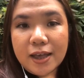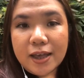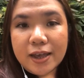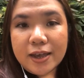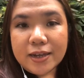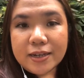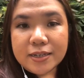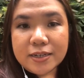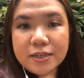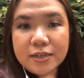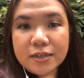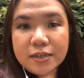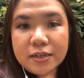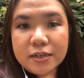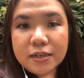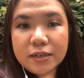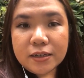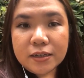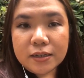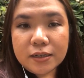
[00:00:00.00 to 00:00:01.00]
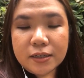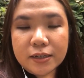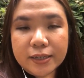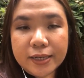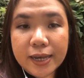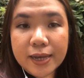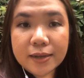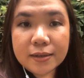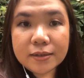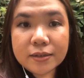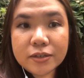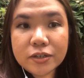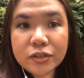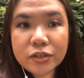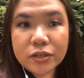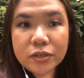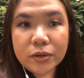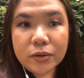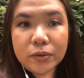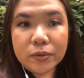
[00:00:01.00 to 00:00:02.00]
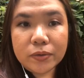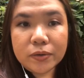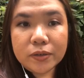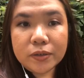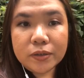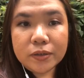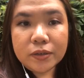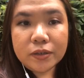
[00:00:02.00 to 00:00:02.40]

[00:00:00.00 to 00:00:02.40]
And yeah, so